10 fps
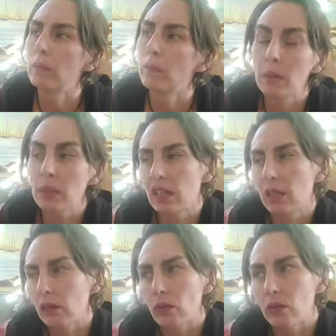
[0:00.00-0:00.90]
Maybe it's like
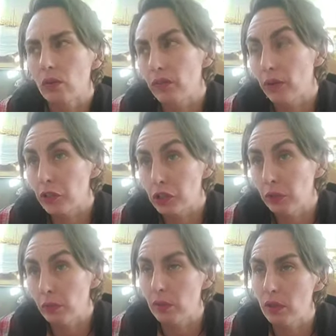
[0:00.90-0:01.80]
a literal
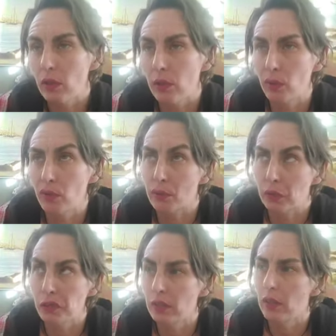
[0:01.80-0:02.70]
function. Maybe you go to a
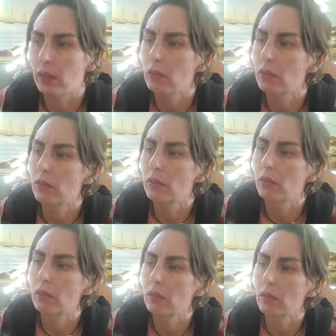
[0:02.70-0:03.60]
function that you don't